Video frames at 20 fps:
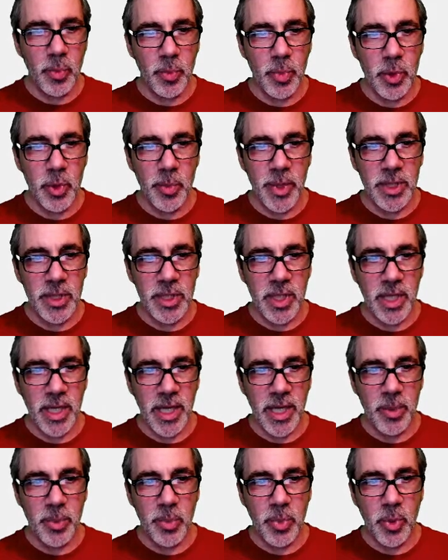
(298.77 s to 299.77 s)
much on
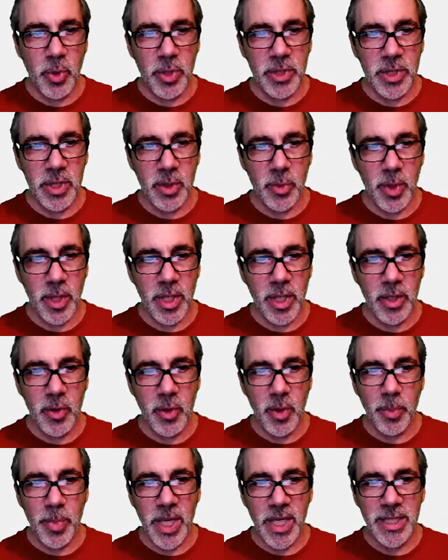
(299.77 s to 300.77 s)
import. So we're going to do a
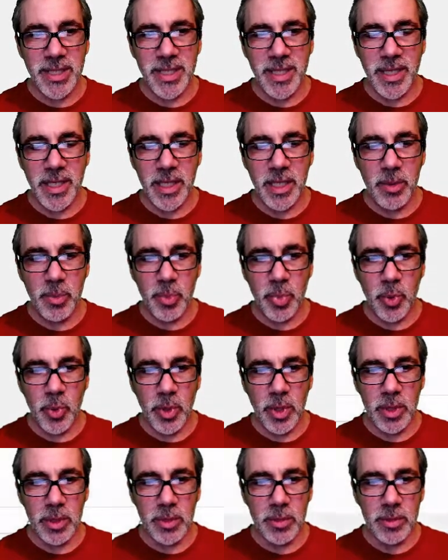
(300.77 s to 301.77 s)
basic import,
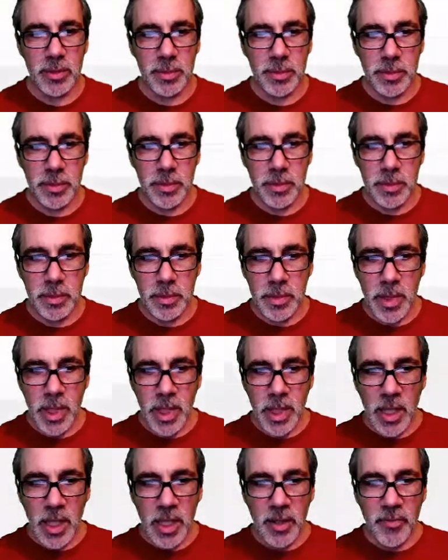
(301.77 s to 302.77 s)

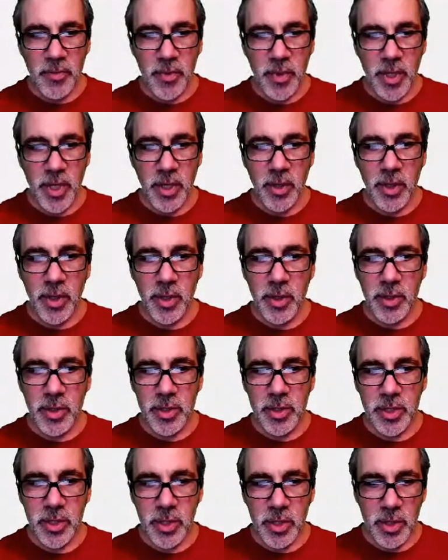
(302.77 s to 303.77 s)
and for here you could
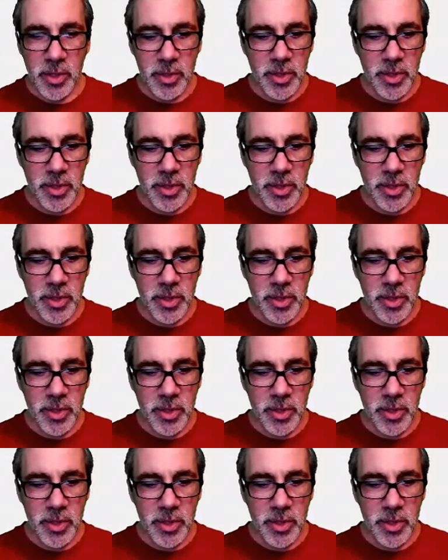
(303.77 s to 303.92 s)
search. So